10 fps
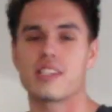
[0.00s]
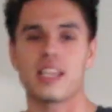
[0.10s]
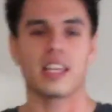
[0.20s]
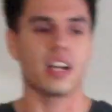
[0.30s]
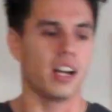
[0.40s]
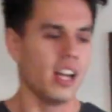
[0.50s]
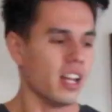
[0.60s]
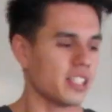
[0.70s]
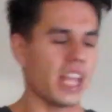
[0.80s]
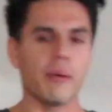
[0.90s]
It's like a
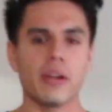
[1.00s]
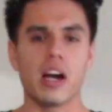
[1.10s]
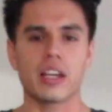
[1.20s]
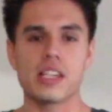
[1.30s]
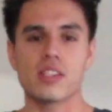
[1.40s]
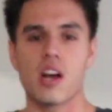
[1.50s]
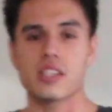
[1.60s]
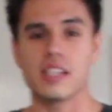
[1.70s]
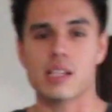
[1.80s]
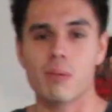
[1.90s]
teriyaki sauce
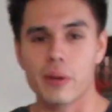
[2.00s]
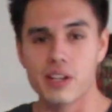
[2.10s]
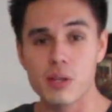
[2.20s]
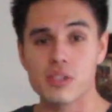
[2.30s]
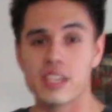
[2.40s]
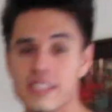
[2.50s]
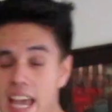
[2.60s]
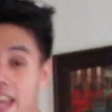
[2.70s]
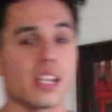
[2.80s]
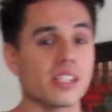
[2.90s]
and that's what we're gonna do
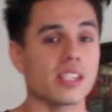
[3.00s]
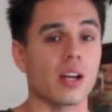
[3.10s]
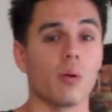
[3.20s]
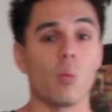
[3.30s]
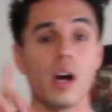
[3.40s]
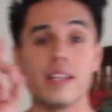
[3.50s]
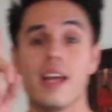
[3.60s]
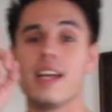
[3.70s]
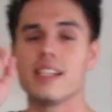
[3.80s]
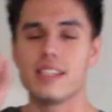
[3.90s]
today. This is a one
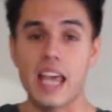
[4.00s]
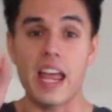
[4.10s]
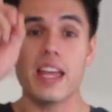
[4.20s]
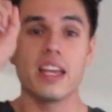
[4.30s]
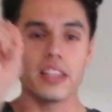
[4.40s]
day